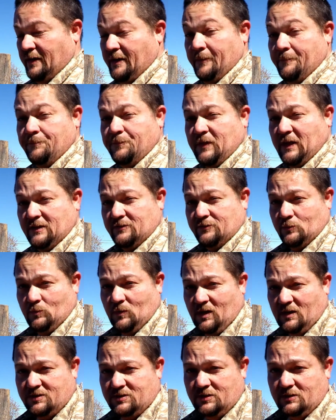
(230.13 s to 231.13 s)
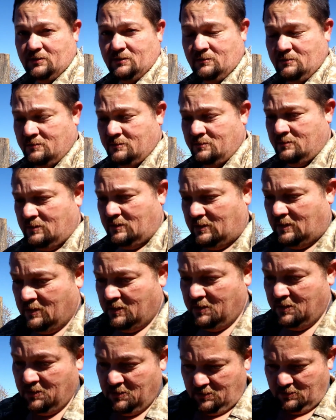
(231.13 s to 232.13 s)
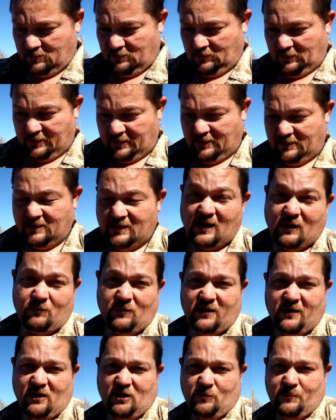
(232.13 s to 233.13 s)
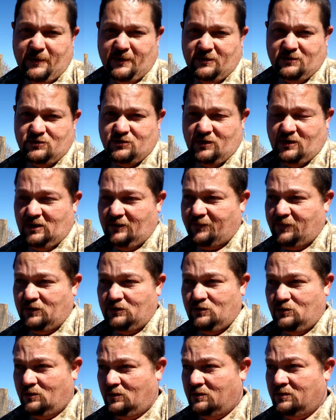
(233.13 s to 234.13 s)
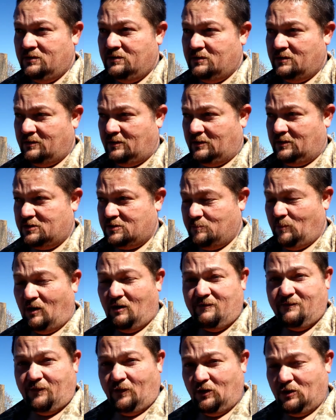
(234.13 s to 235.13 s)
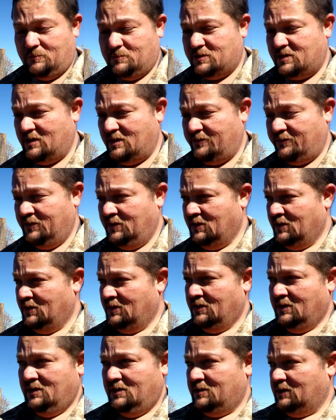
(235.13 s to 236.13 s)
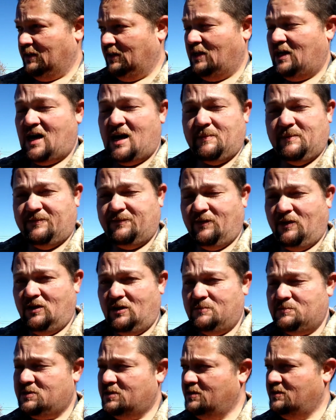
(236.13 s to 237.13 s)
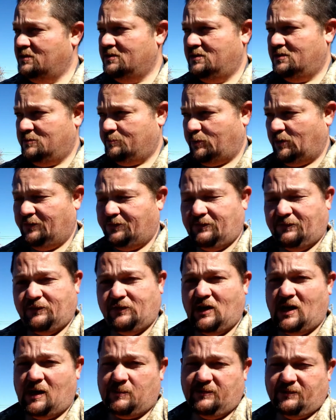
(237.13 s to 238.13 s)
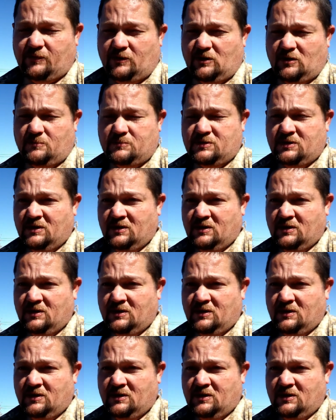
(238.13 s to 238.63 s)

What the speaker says: Thanks for watching. Look into that Ryobi drill if you do a small farm stuff, little hobby farms. Perfect for hobby farms.